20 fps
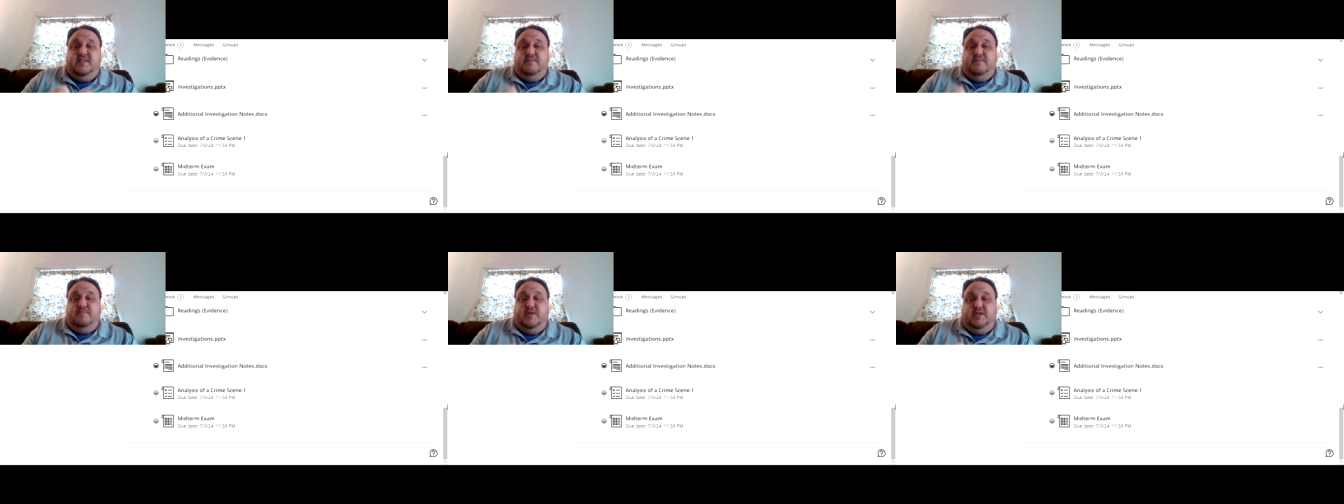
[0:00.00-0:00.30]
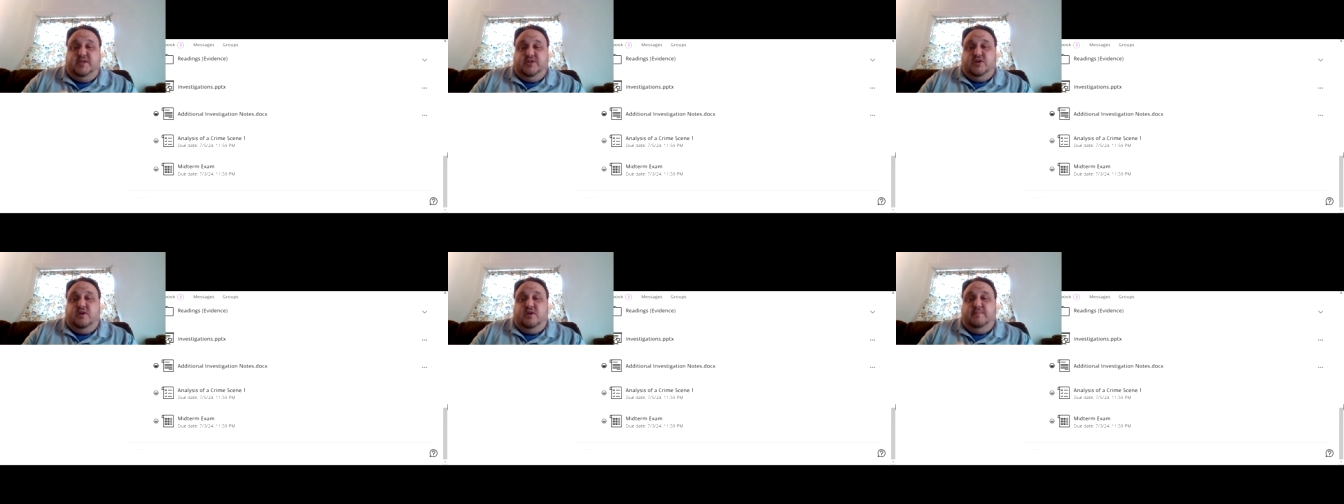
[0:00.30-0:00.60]
the
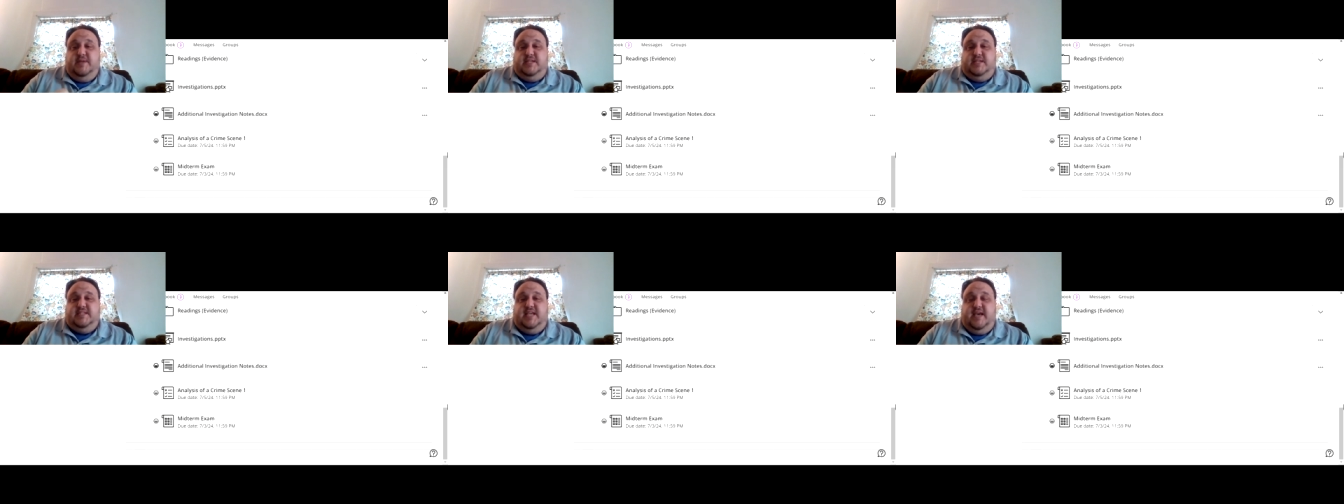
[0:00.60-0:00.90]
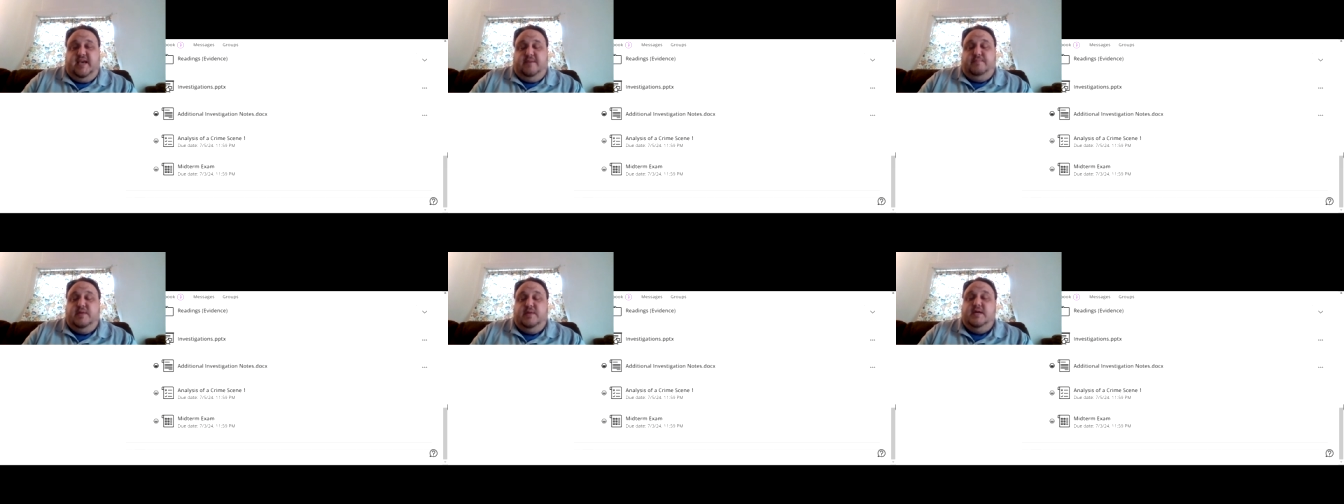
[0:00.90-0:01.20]
midterm
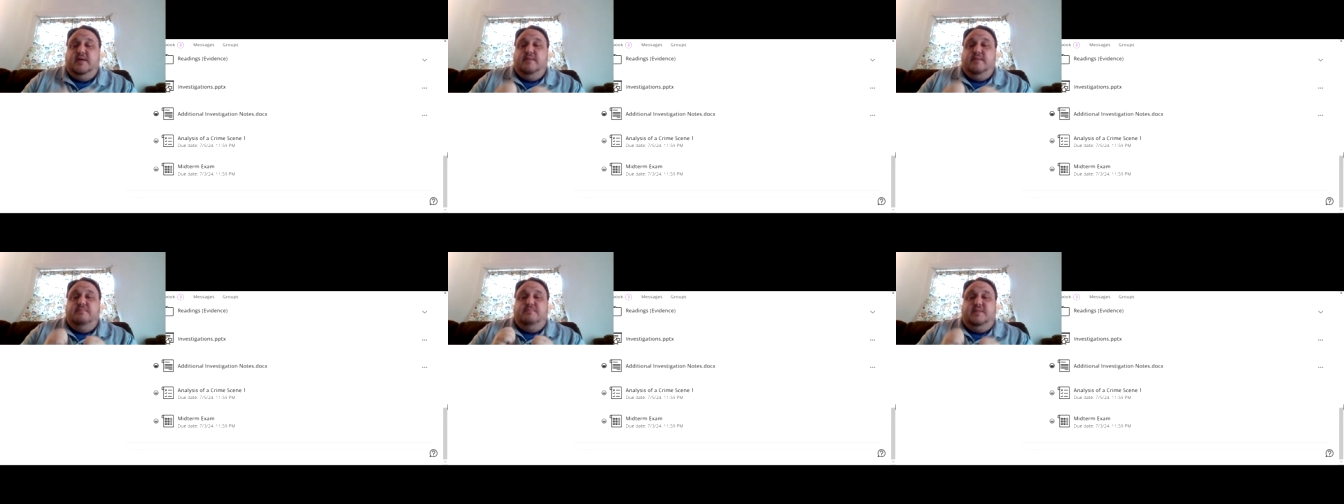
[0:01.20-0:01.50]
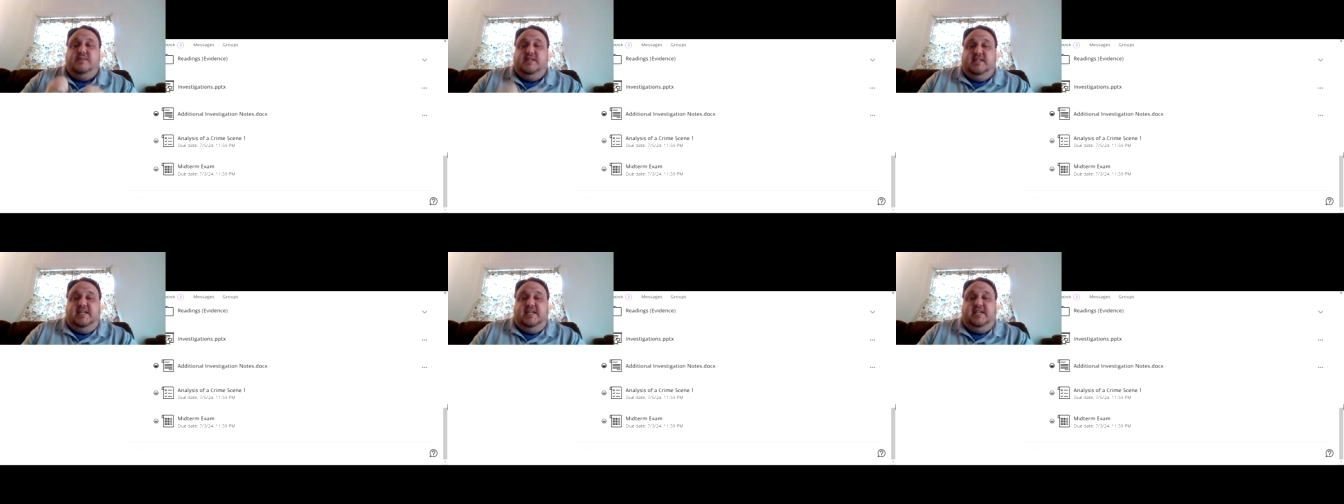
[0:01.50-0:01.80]
exam.
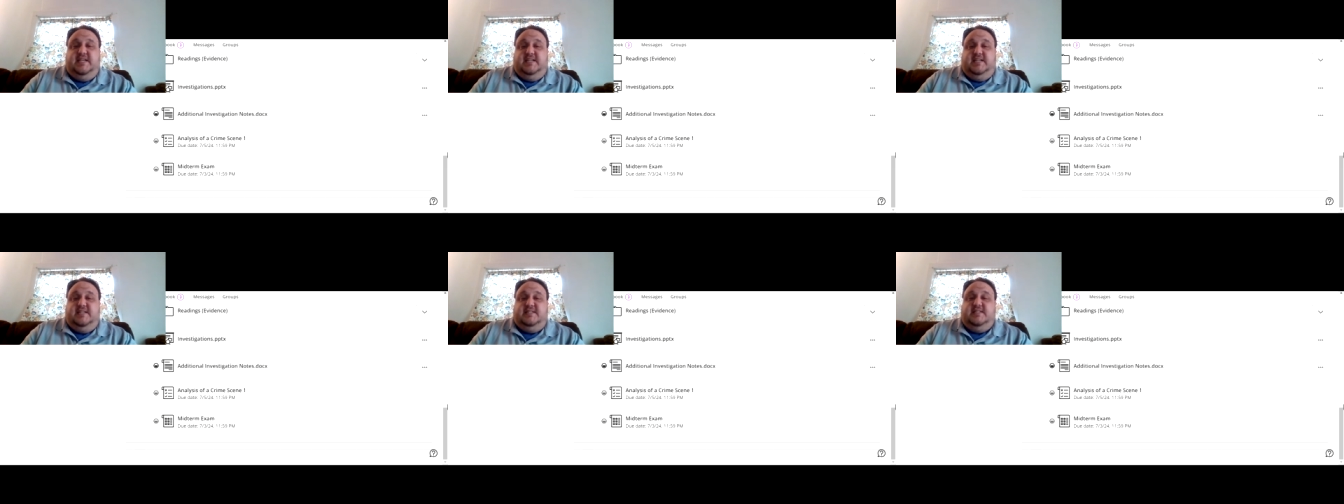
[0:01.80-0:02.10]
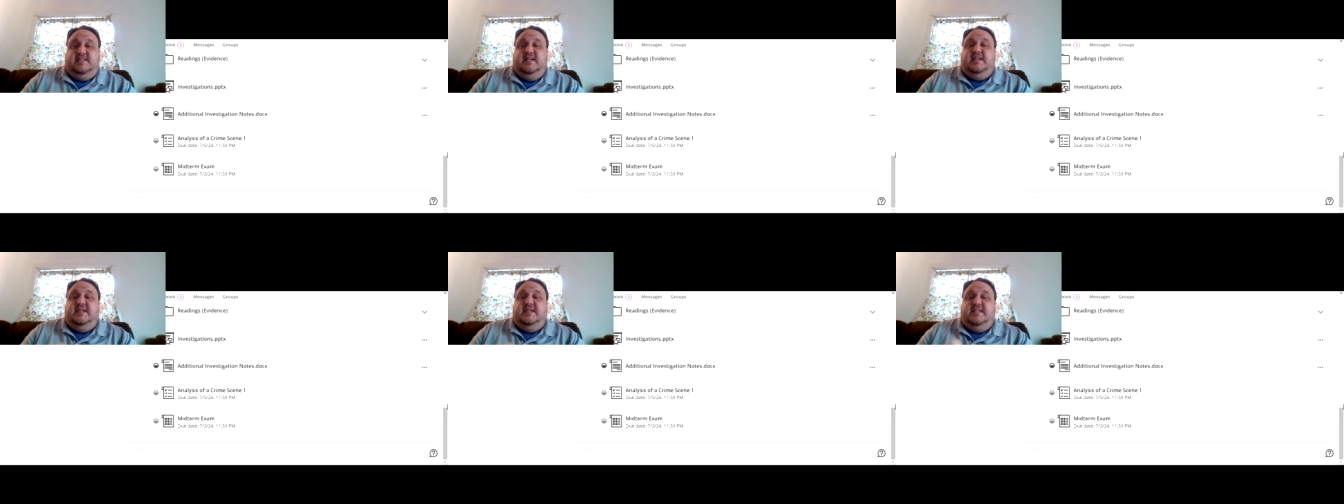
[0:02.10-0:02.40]

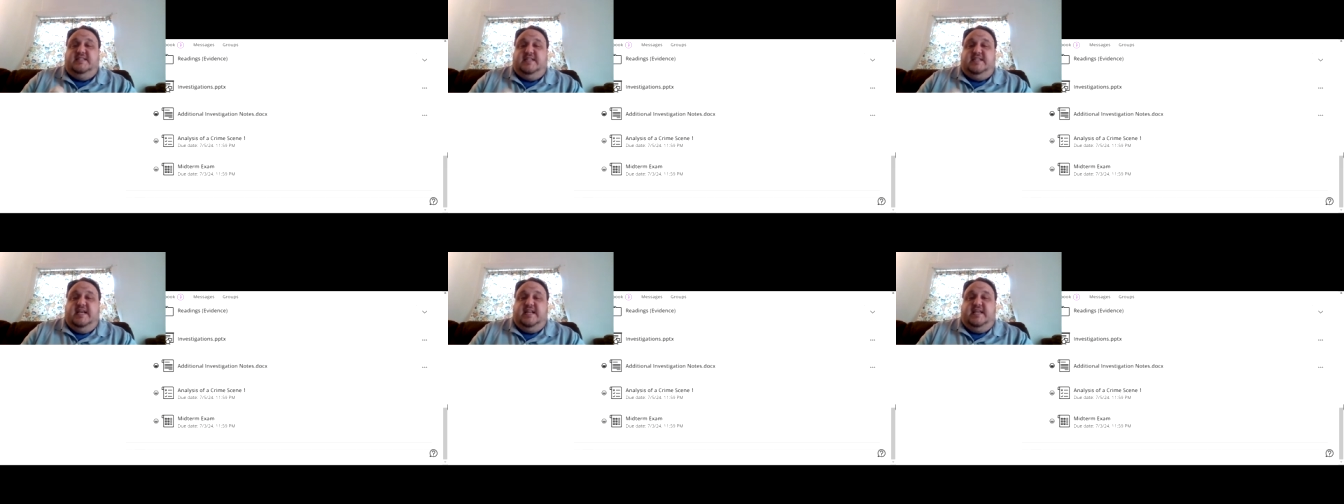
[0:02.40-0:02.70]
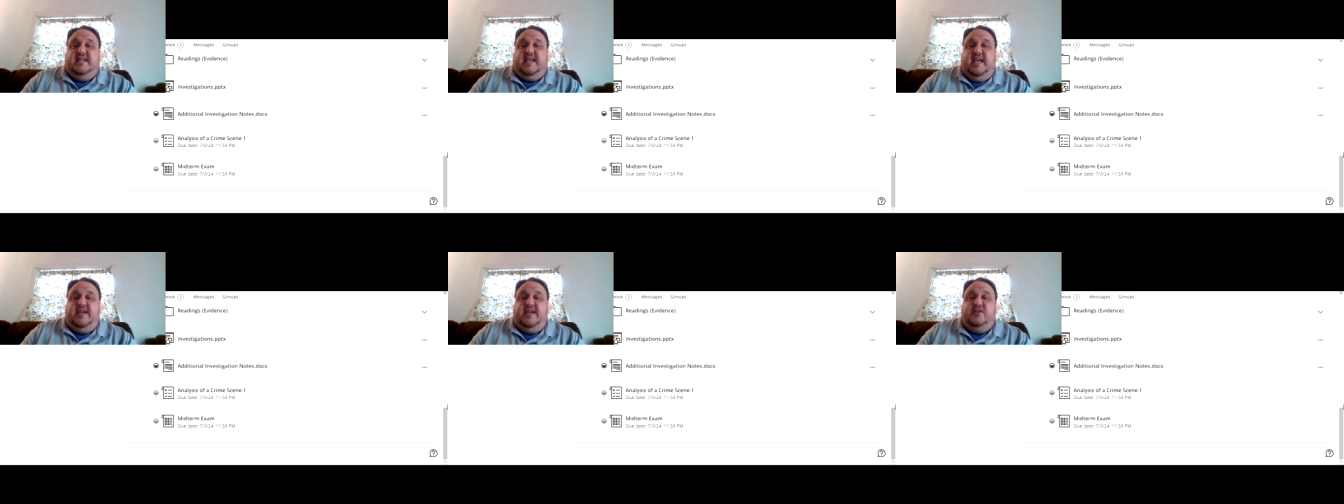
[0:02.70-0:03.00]
Please
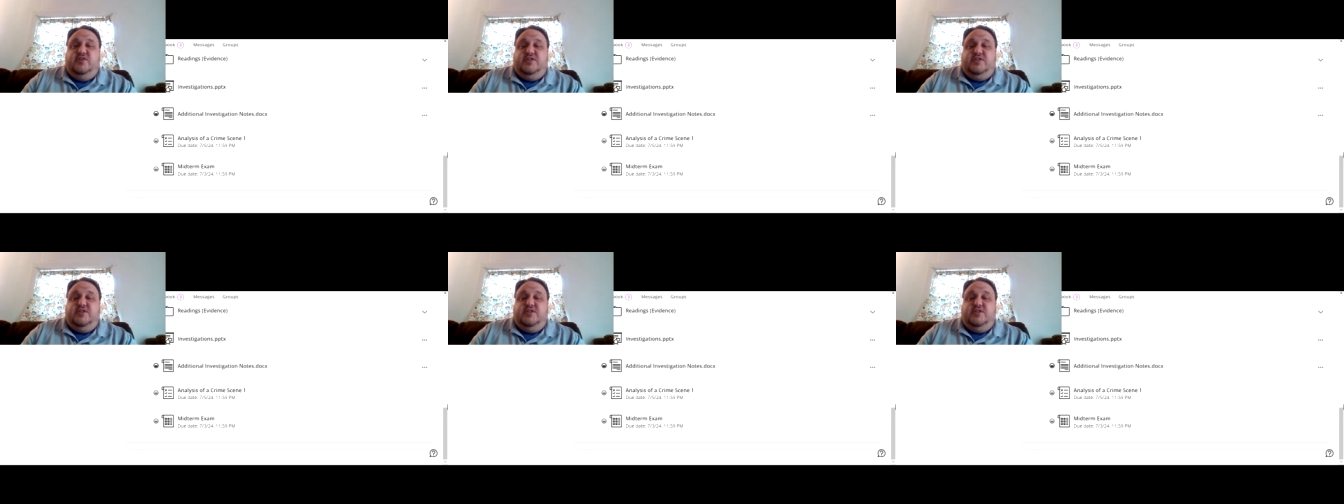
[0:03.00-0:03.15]
dedicate